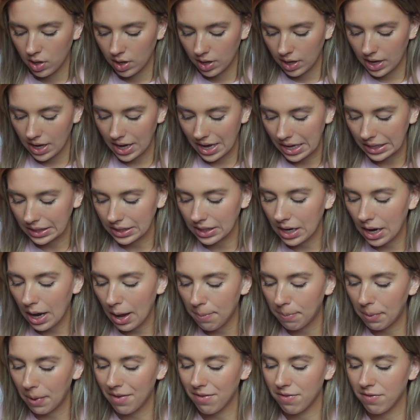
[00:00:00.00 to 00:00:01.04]
he ended
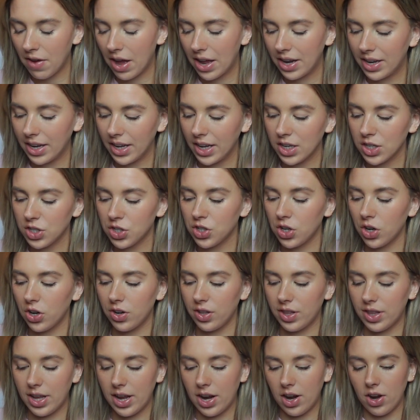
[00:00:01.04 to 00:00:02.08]
up finding a
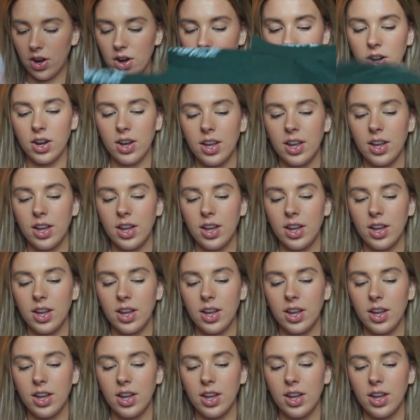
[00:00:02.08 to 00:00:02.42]
shirt there.